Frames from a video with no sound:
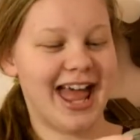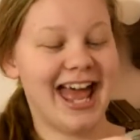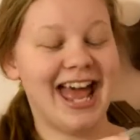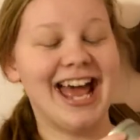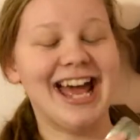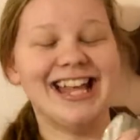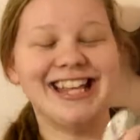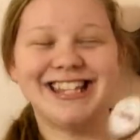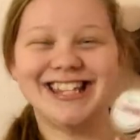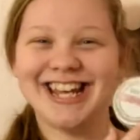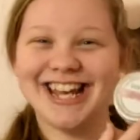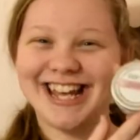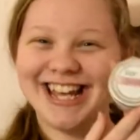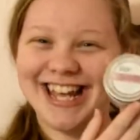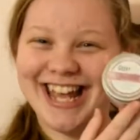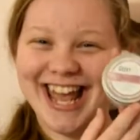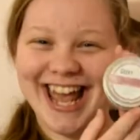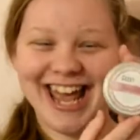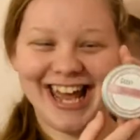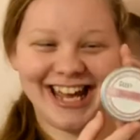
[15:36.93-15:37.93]
It's a
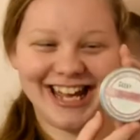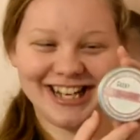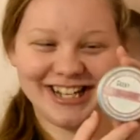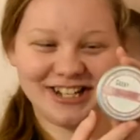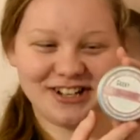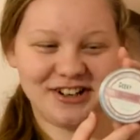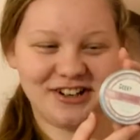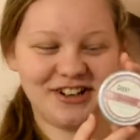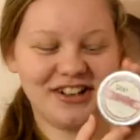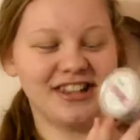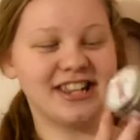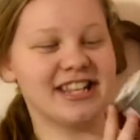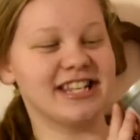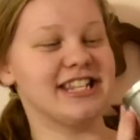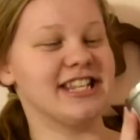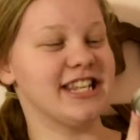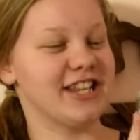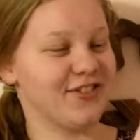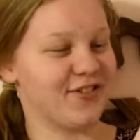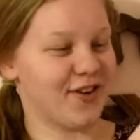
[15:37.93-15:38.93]
candle.
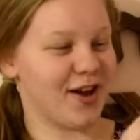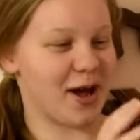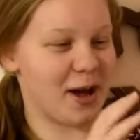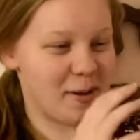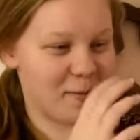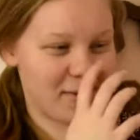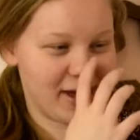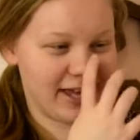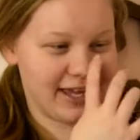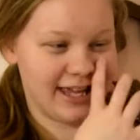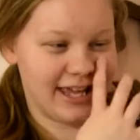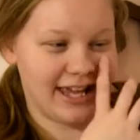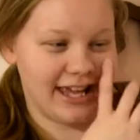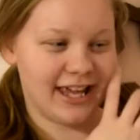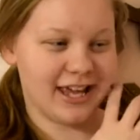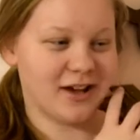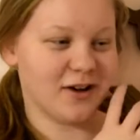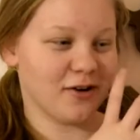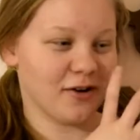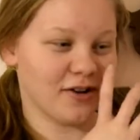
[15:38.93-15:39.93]
This is from
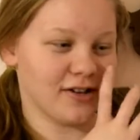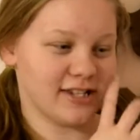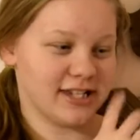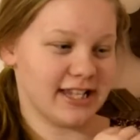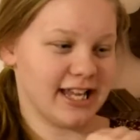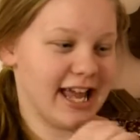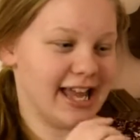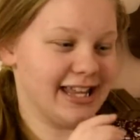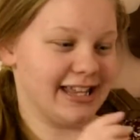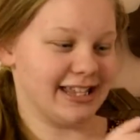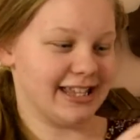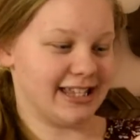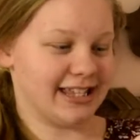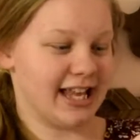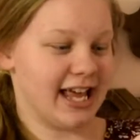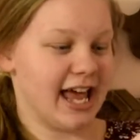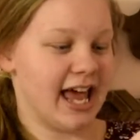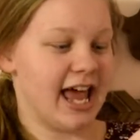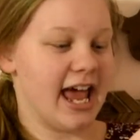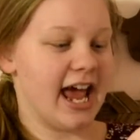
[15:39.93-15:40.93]
Geeky Girl Scents.
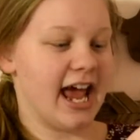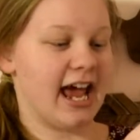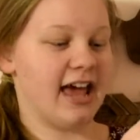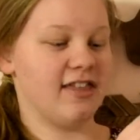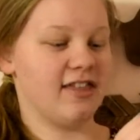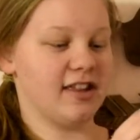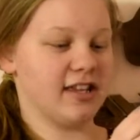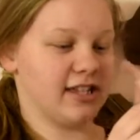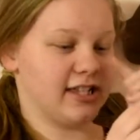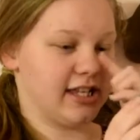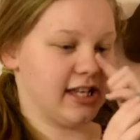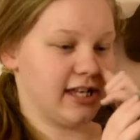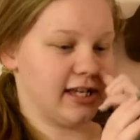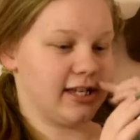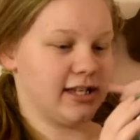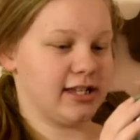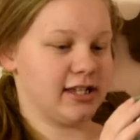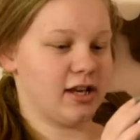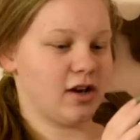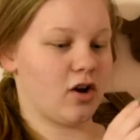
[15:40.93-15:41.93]
And this
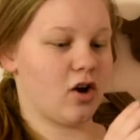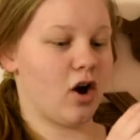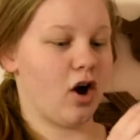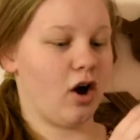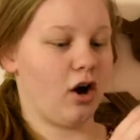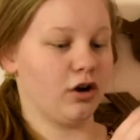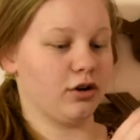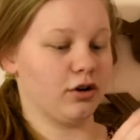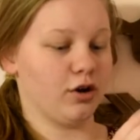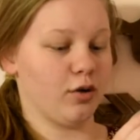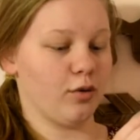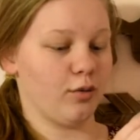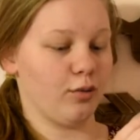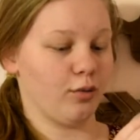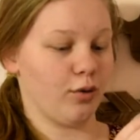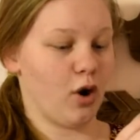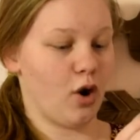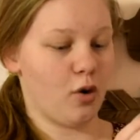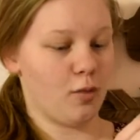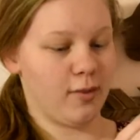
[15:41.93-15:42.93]
is called
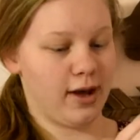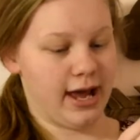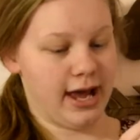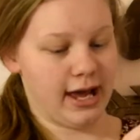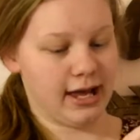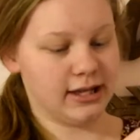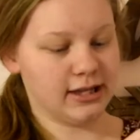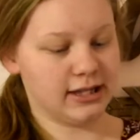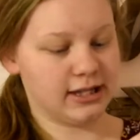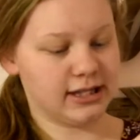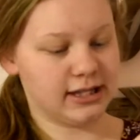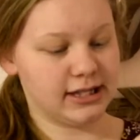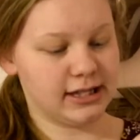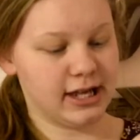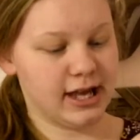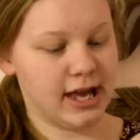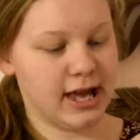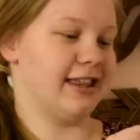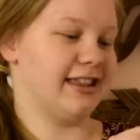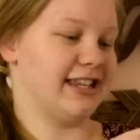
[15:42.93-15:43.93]
Romance.
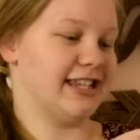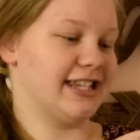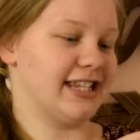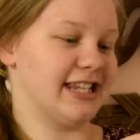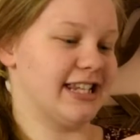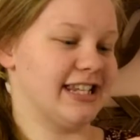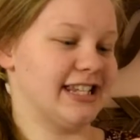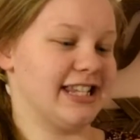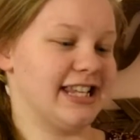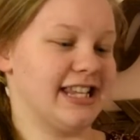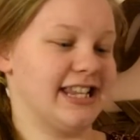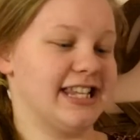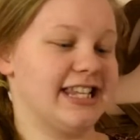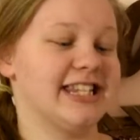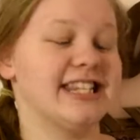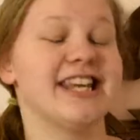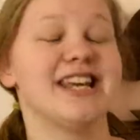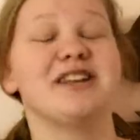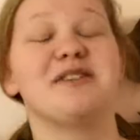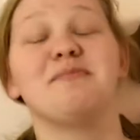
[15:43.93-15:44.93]
And this is in the
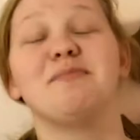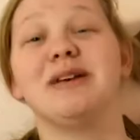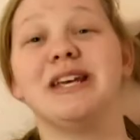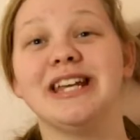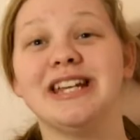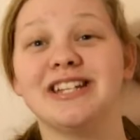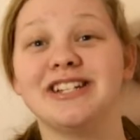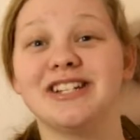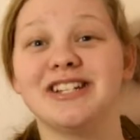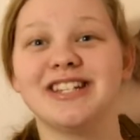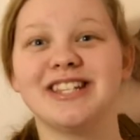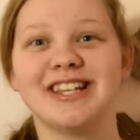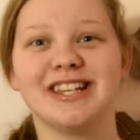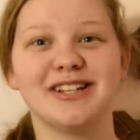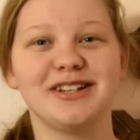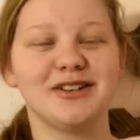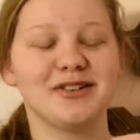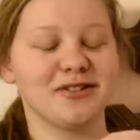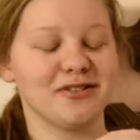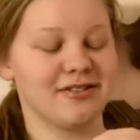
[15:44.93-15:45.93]
scent Peaches
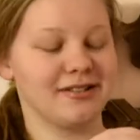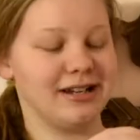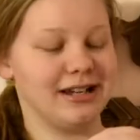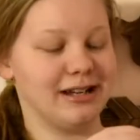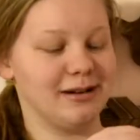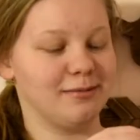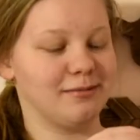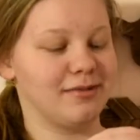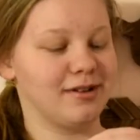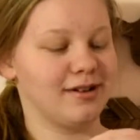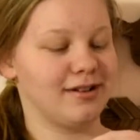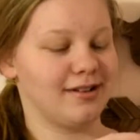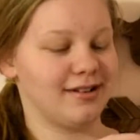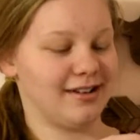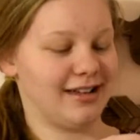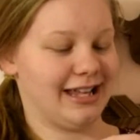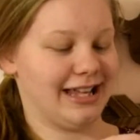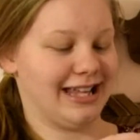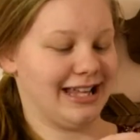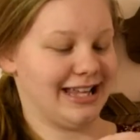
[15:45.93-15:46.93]
and Cream.
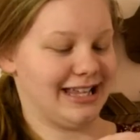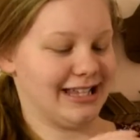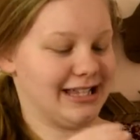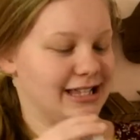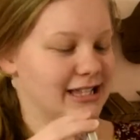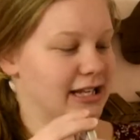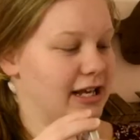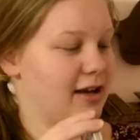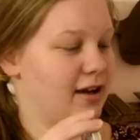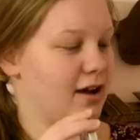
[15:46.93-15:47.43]
Let's see.